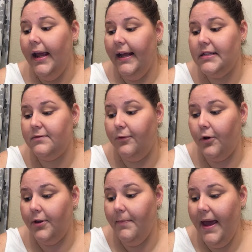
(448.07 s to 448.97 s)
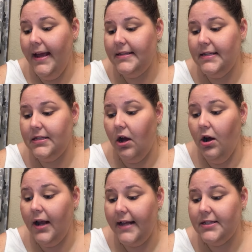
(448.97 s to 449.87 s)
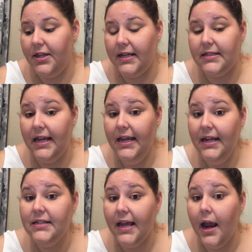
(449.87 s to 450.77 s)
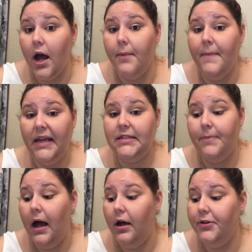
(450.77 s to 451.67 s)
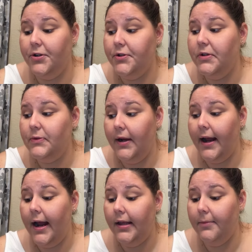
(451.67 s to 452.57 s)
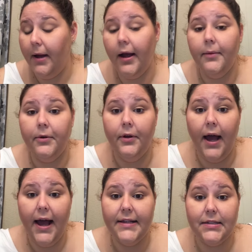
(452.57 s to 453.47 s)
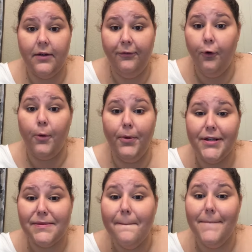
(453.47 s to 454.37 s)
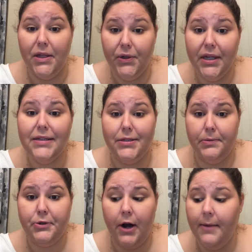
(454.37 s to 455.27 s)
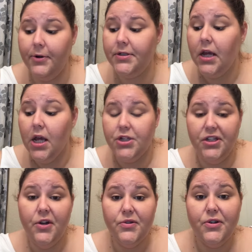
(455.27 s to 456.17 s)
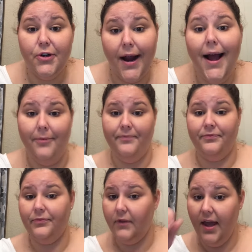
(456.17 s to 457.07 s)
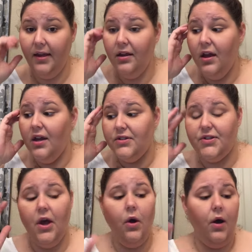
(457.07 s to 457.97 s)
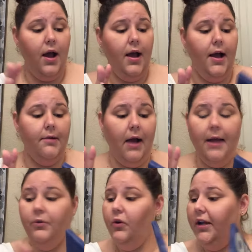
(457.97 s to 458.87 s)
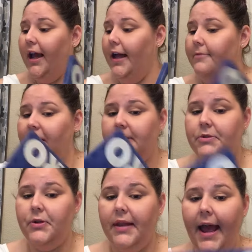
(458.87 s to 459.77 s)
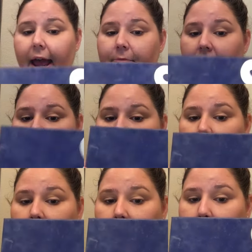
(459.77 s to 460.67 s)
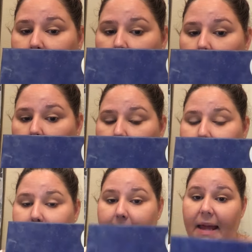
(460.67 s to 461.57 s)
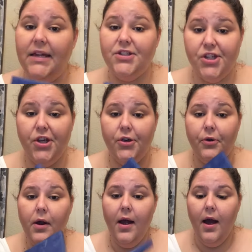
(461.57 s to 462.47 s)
it's for the base, it's all kinds of things. It is an amazing palette. There's a reason why Carli Bybel has 4+ million subscribers. She knows her crap, okay? So I'm going to kind of mix between that and my Lorac Pro Mega 2.